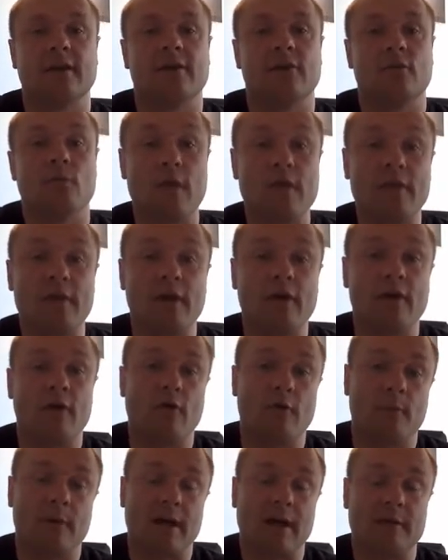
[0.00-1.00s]
whether,
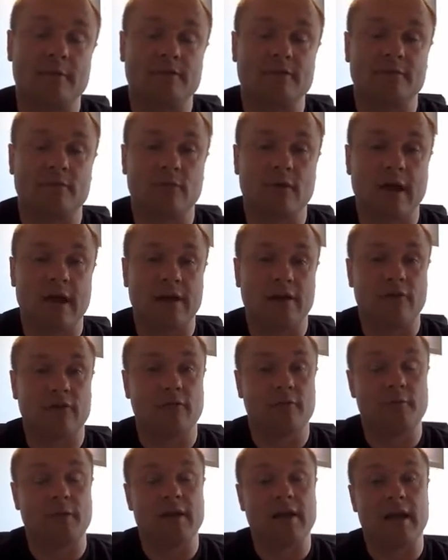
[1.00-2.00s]
or perhaps more
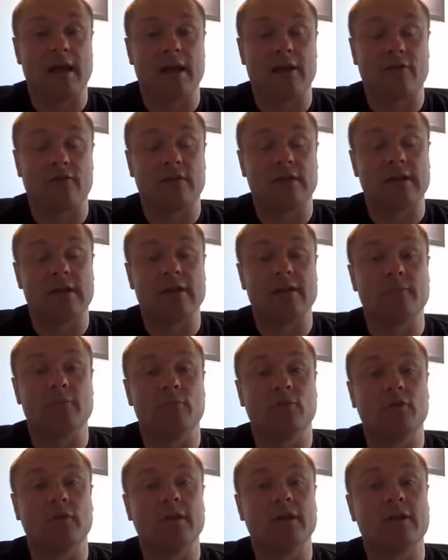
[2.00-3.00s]
accurately, the
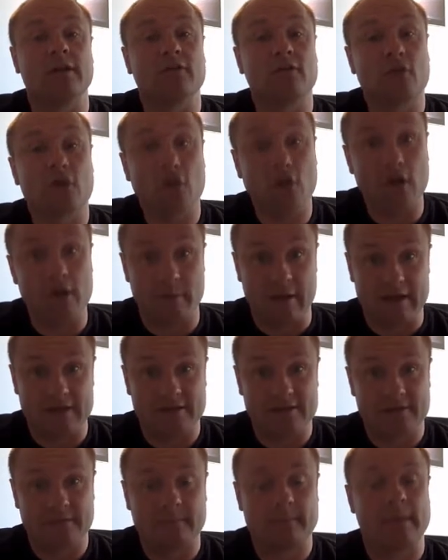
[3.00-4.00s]
modelling of
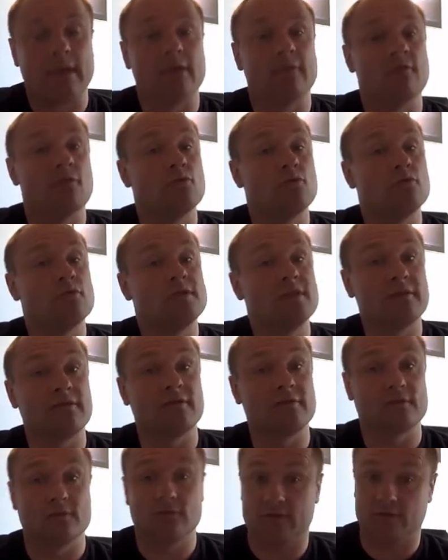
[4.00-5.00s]
climates of all
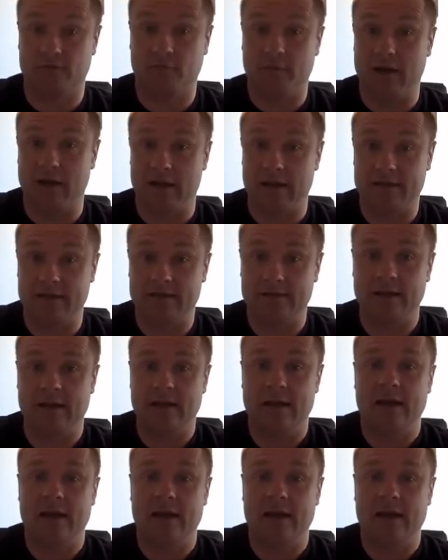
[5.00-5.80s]
different sorts of planets.